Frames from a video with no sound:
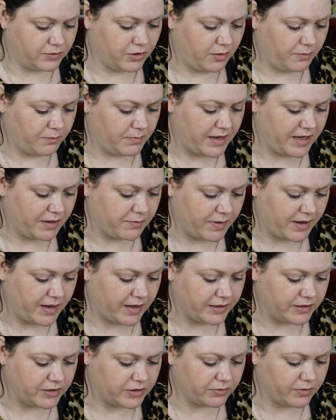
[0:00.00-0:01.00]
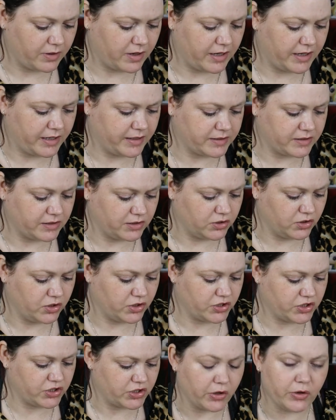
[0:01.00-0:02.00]
not make my under eyes
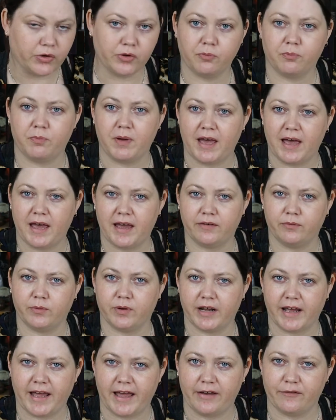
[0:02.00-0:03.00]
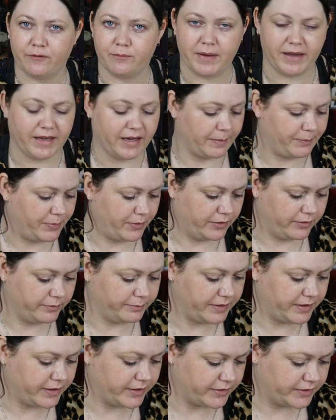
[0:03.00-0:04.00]
look so bad when I have makeup
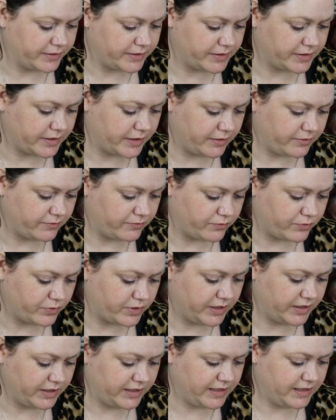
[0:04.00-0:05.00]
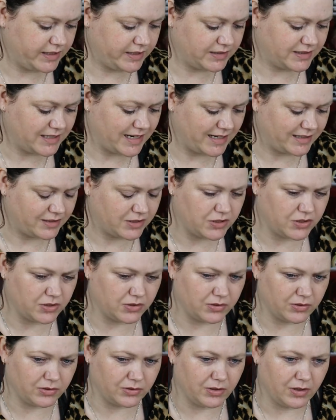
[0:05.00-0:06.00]
on, because it really tends
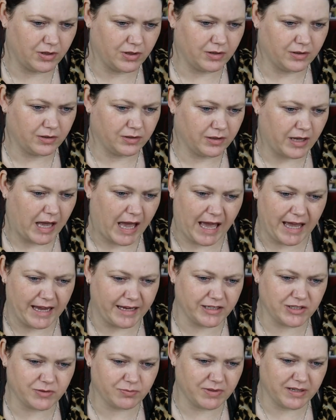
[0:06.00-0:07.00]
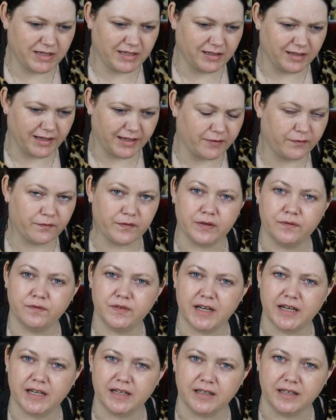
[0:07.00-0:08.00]
to age me like
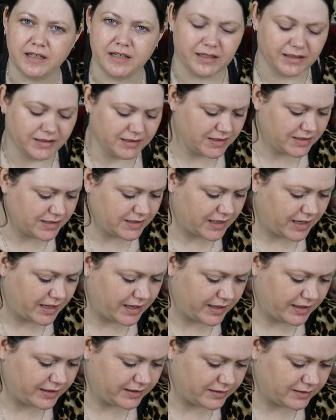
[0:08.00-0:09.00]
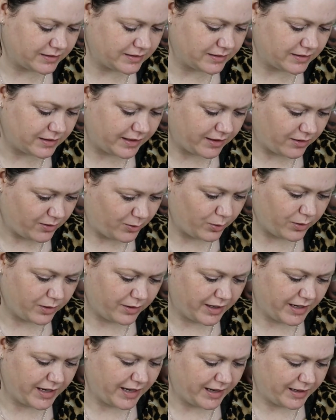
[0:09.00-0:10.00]
15 years and like older
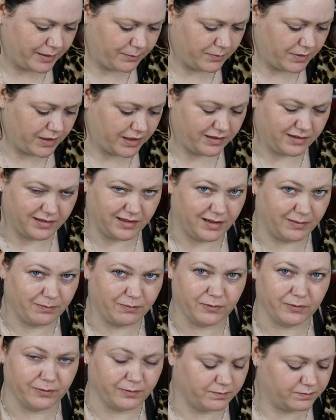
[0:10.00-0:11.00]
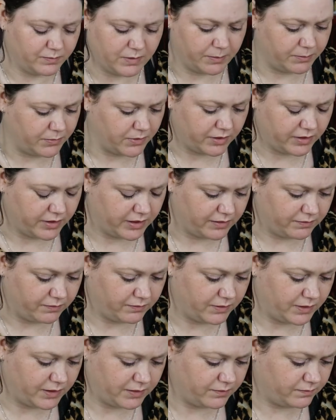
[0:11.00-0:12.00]
than I am, and I'm not
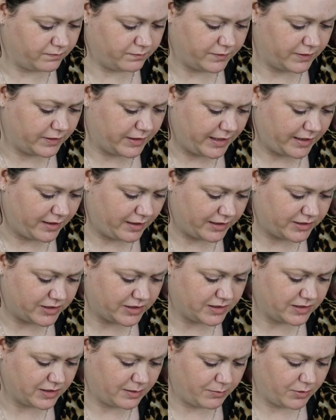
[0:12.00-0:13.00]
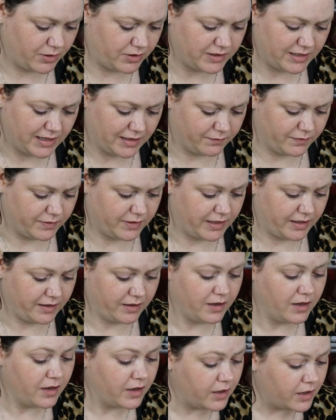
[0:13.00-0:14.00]
in for that. I'm not down for
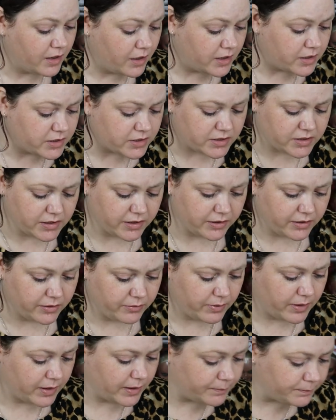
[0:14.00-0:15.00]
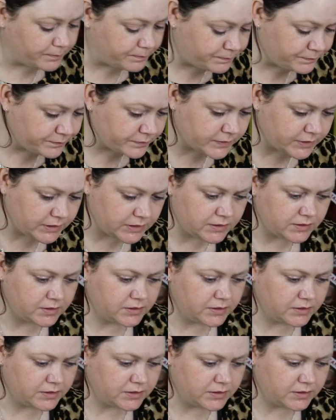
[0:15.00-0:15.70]
that. So I've